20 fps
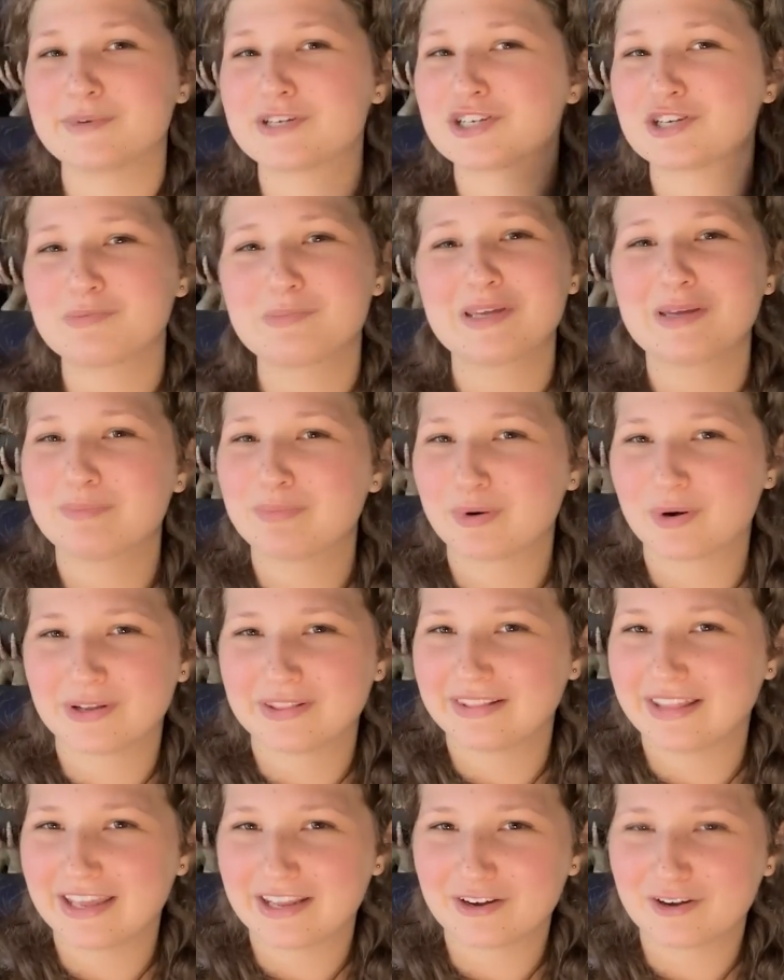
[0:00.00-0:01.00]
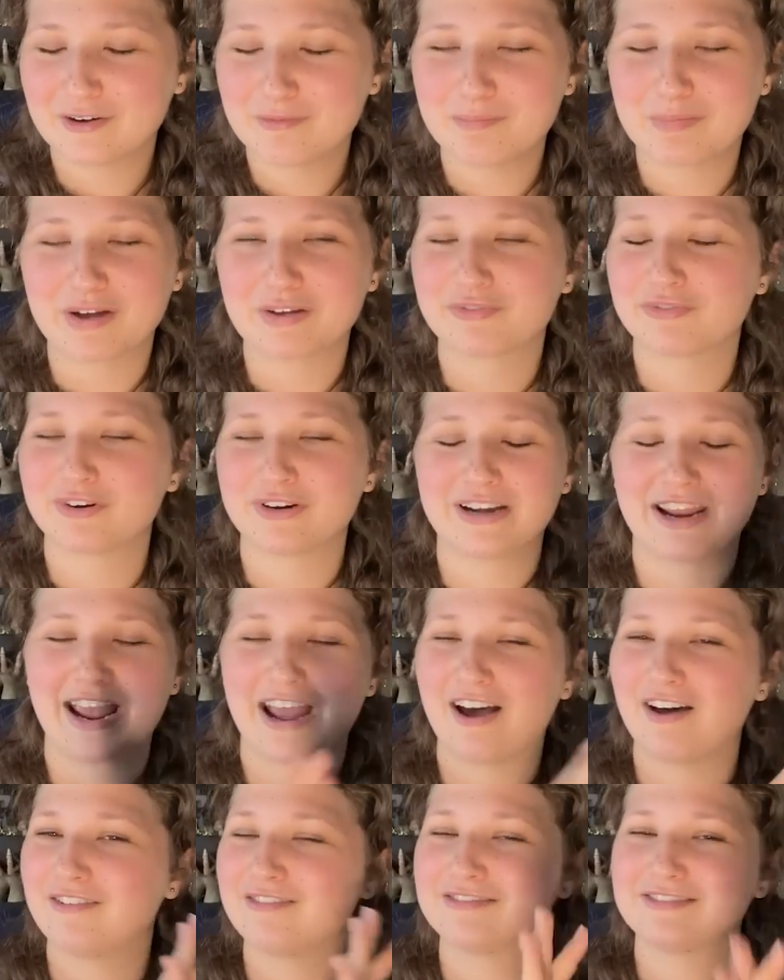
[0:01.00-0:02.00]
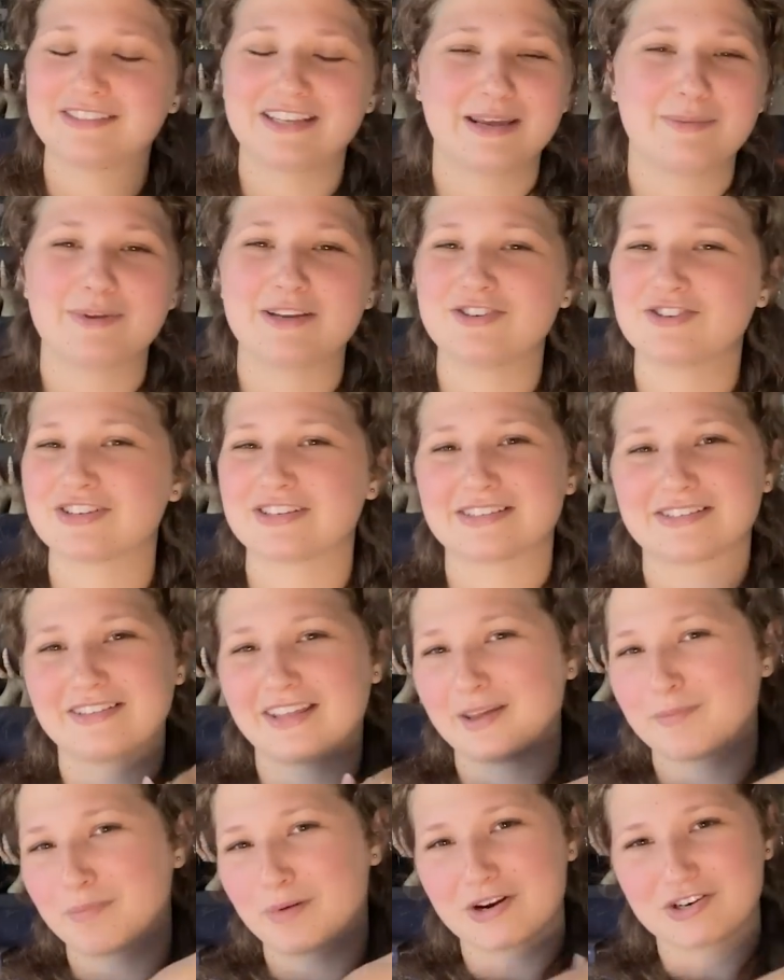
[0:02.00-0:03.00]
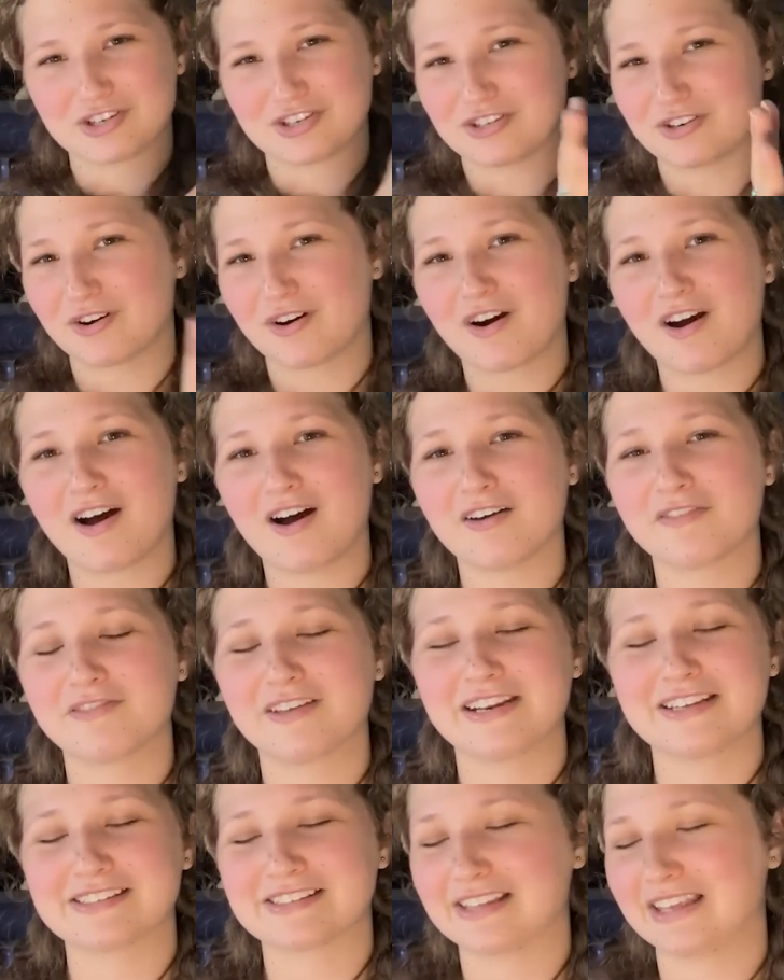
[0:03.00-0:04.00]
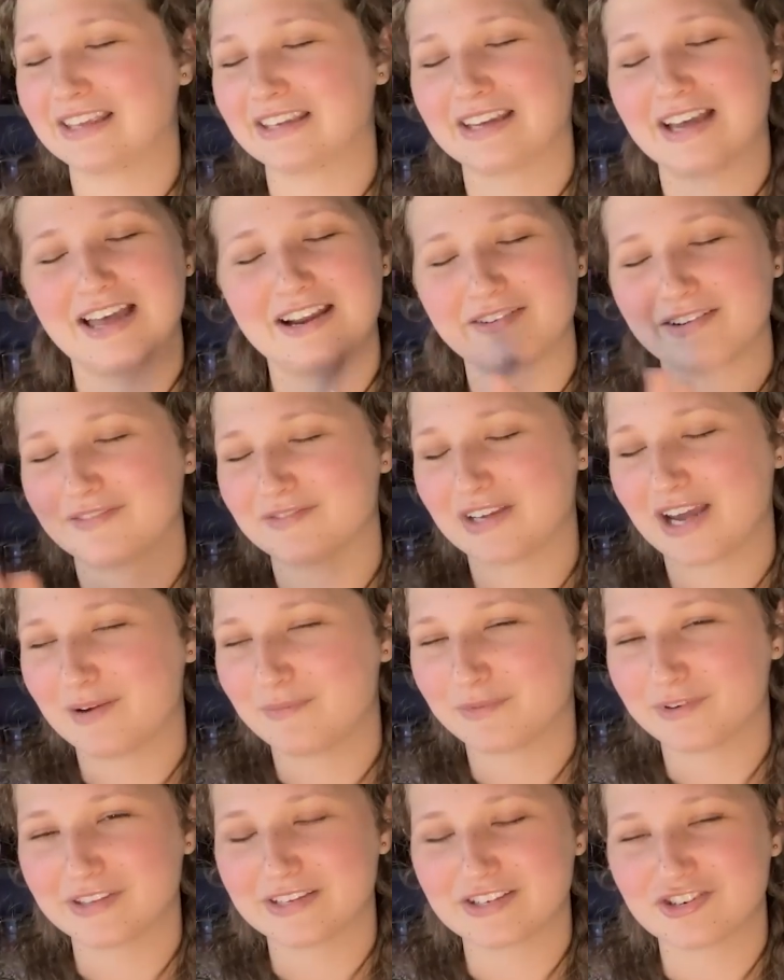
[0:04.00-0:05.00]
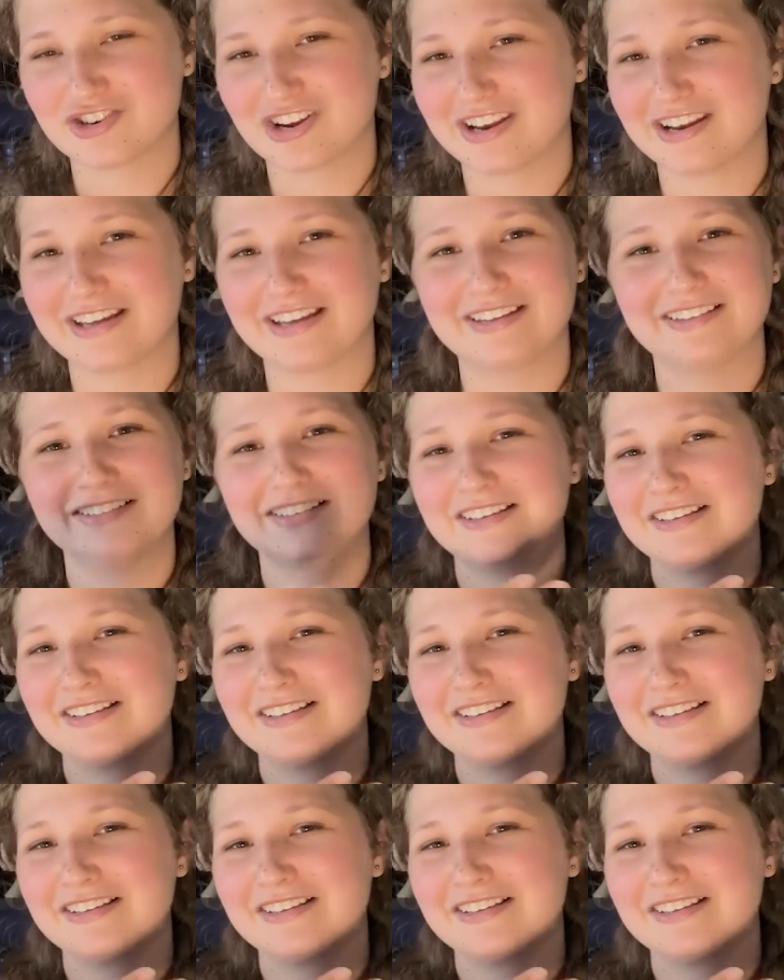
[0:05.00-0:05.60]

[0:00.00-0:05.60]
she'll be important later, but for now, Damon just like brushes her off and is like, I don't have time for this, Jenna.